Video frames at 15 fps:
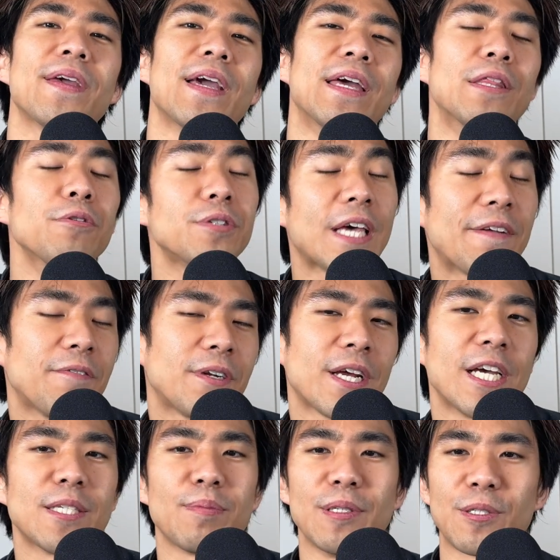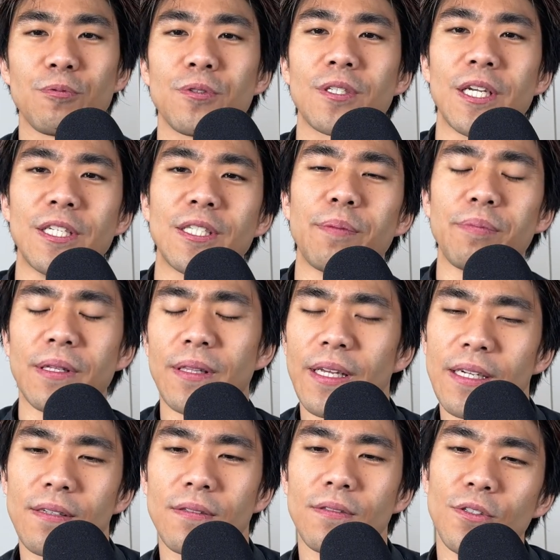And those advertisements will say something like,